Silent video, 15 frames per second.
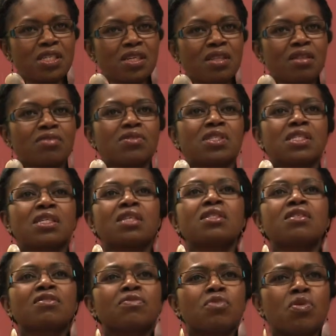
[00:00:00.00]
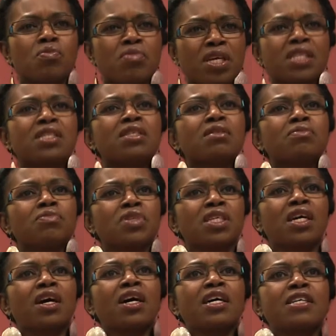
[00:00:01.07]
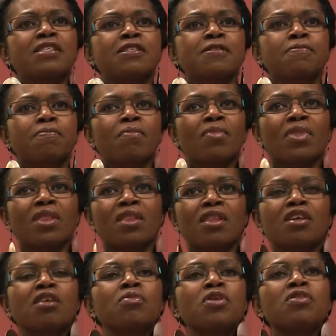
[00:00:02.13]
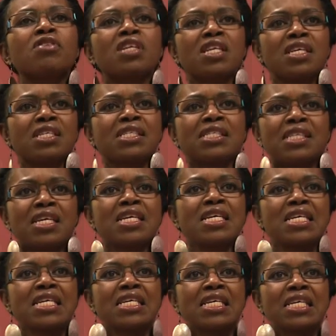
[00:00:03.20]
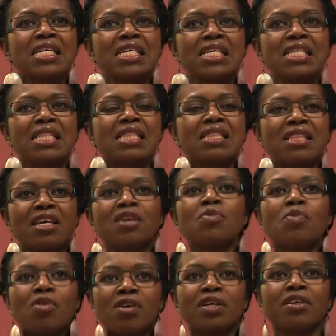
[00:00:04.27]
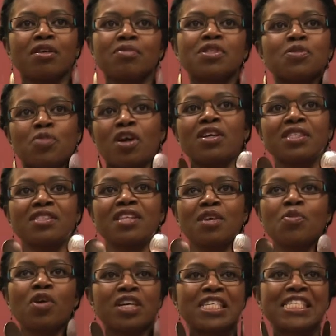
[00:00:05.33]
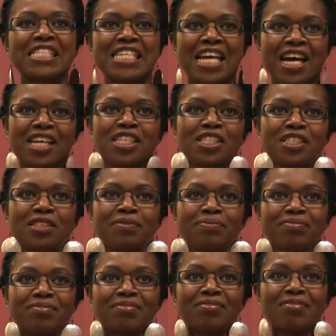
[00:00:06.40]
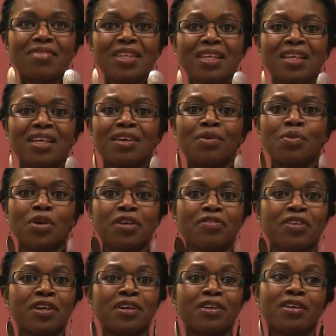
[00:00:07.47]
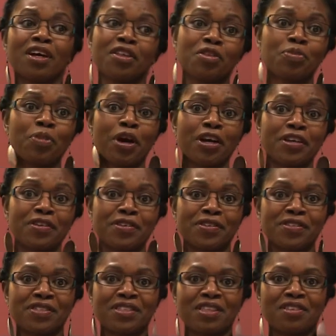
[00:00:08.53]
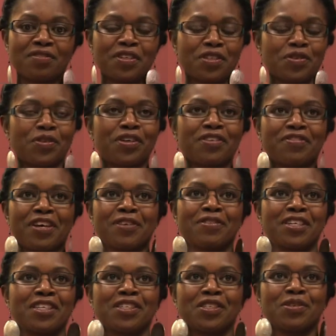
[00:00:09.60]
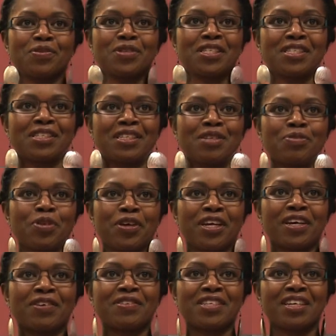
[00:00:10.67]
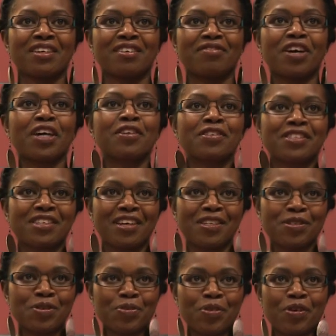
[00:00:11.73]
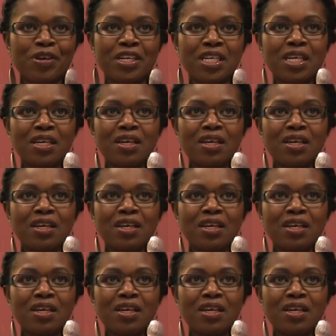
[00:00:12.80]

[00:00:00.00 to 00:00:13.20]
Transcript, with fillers: and there's a sense of momentum because the community is saying they want a response. They want to see action. One of our other partners, the Victoria Foundation, recently put out a vital signs report.